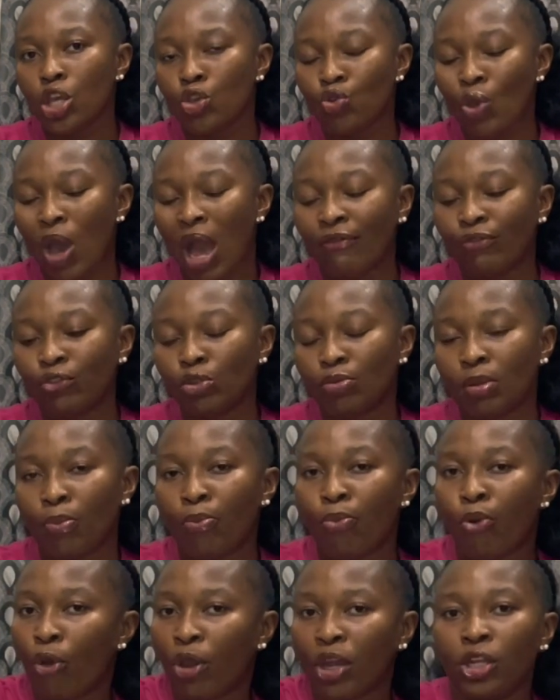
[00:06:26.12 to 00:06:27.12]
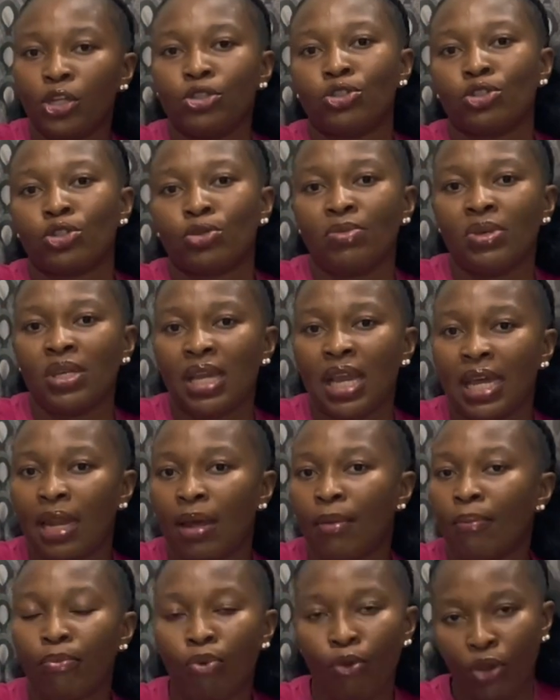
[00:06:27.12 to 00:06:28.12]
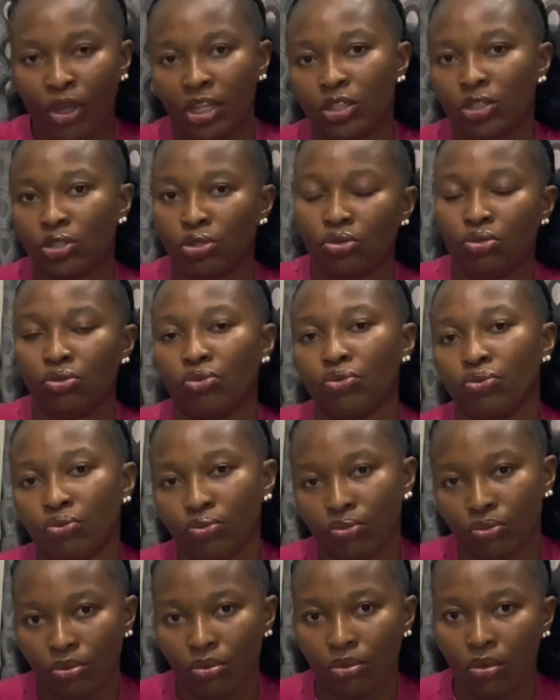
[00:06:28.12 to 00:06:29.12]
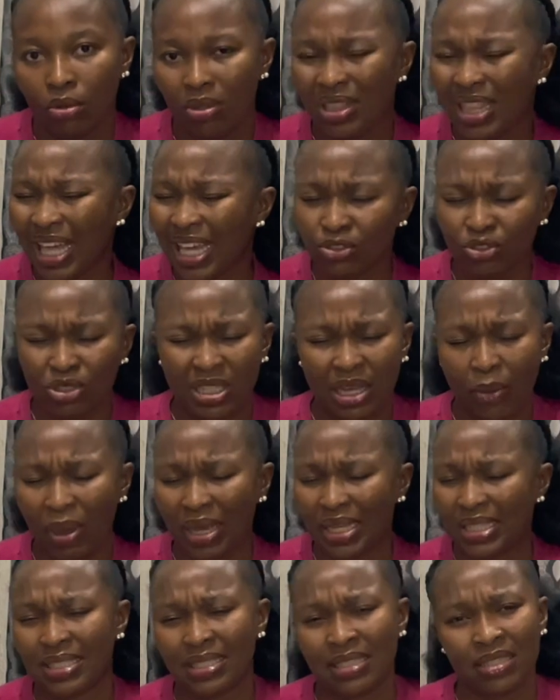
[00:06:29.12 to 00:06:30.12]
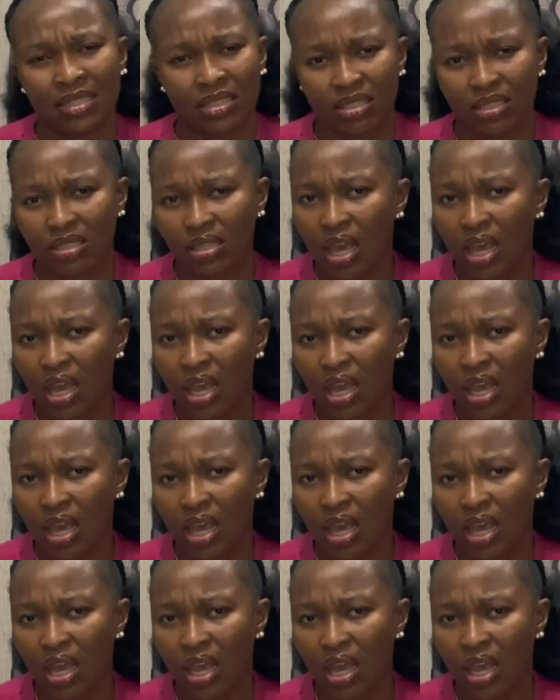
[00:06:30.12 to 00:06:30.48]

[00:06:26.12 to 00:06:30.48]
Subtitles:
you have to be pointing to me and I'm pointing to you. That's just how I feel.